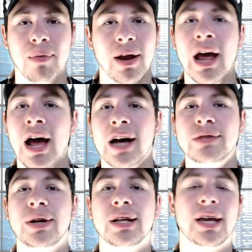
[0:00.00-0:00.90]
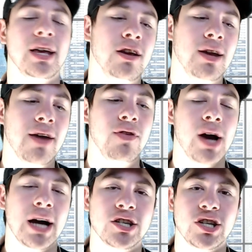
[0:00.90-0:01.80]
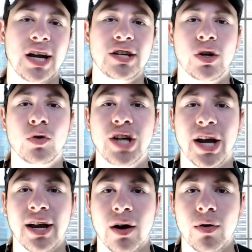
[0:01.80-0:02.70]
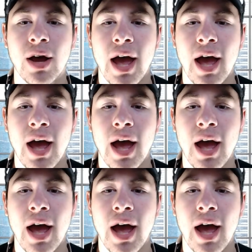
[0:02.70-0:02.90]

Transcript: but I just want to give you guys a chance to go check it out.